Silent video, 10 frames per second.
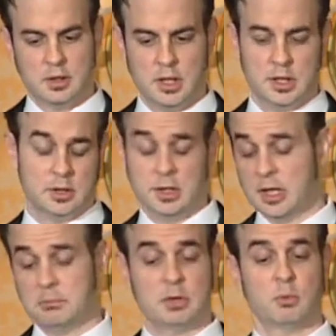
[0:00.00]
And then,
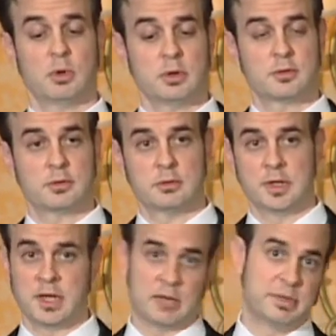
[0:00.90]
yep, it worked.
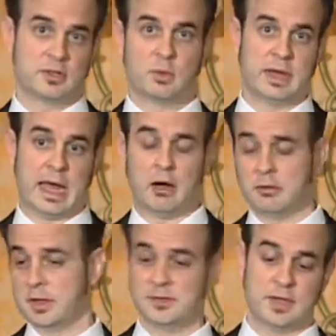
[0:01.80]
And then I picked one
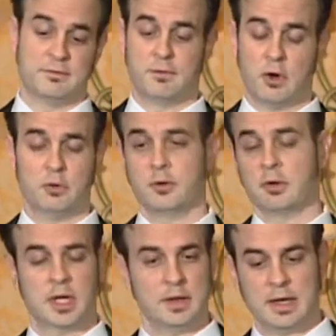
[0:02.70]
out and it said false.
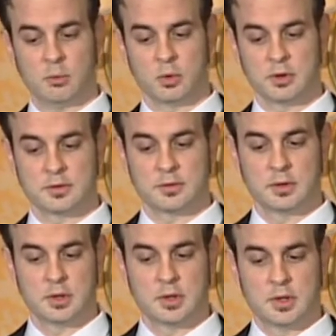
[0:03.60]
Okay, that worked.
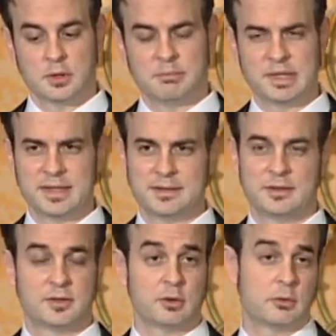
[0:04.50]
But
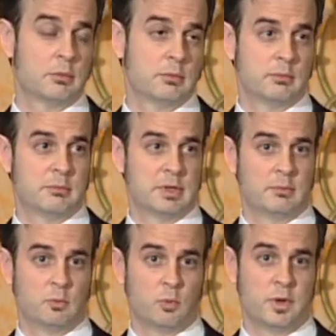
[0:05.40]
so
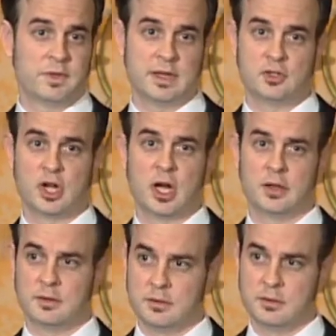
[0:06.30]
one thing
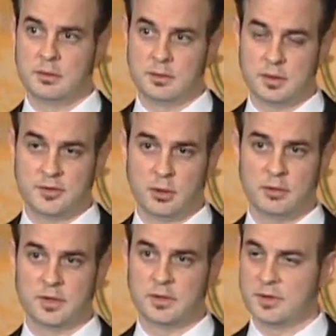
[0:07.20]
John
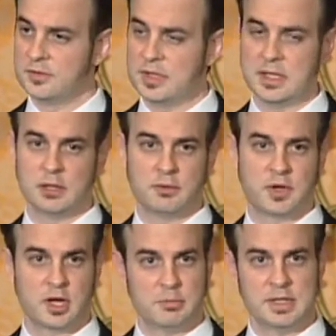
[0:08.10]
Sullivan, the CEO of
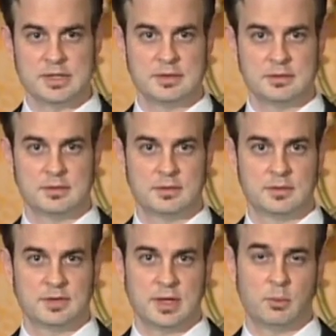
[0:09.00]
the company,
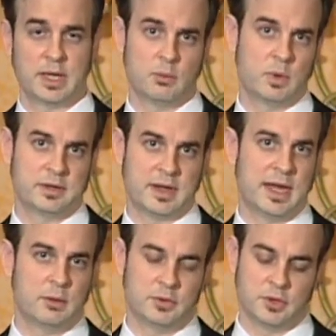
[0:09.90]
said when I went to
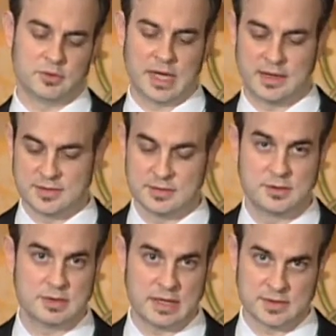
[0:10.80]
hang with those guys in
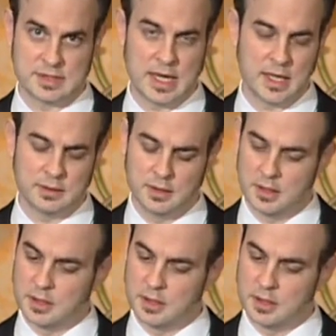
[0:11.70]
2009,